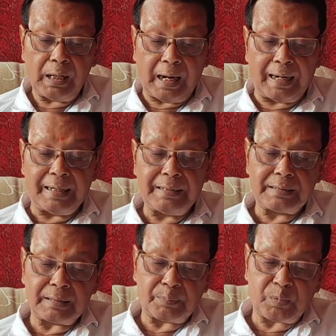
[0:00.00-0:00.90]
and
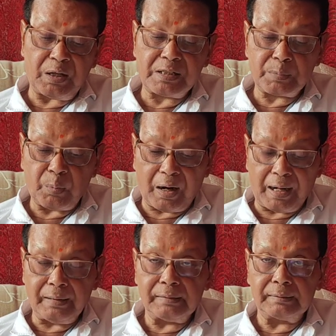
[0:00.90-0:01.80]
is replaced
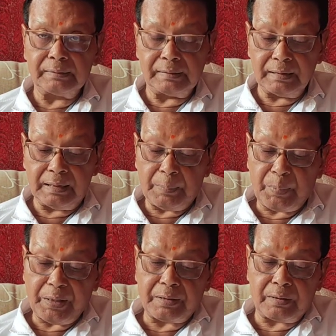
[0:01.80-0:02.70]
by
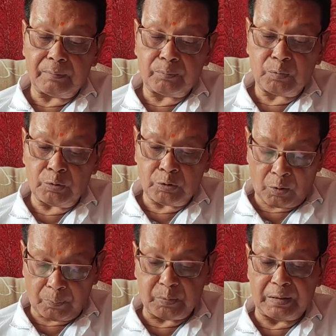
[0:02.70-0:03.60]
lipid
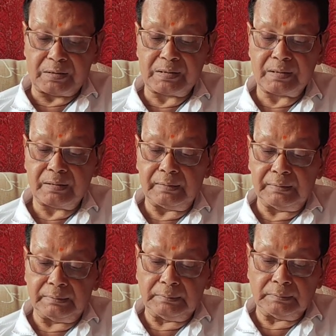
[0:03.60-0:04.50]
droplets.
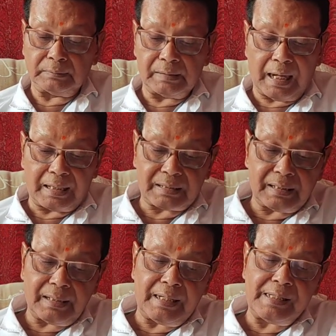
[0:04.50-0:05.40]
The
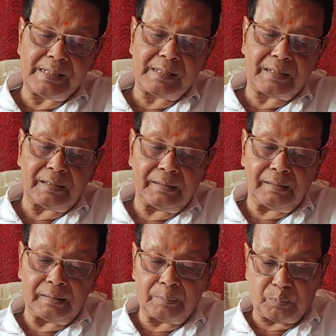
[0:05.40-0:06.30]
axon is
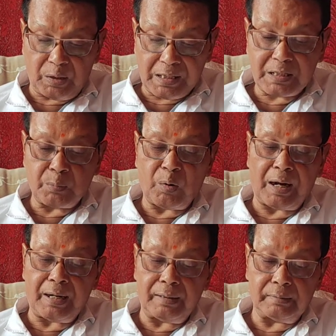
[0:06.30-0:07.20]
replaced
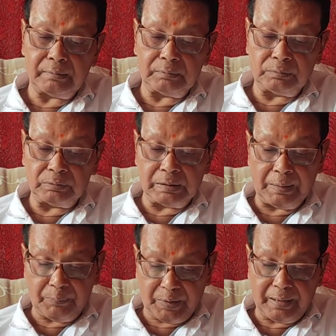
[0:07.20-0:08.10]
by
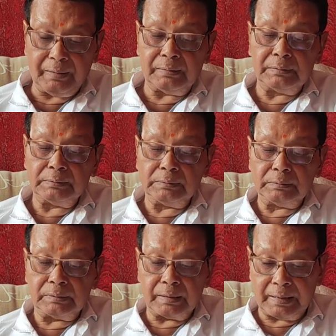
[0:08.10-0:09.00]
debris
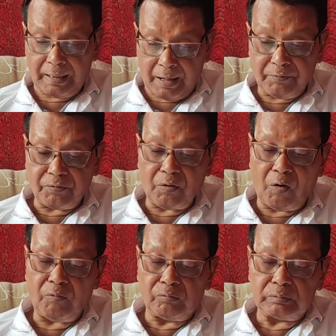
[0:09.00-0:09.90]
derived
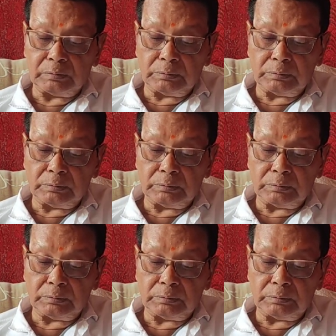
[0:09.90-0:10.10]
from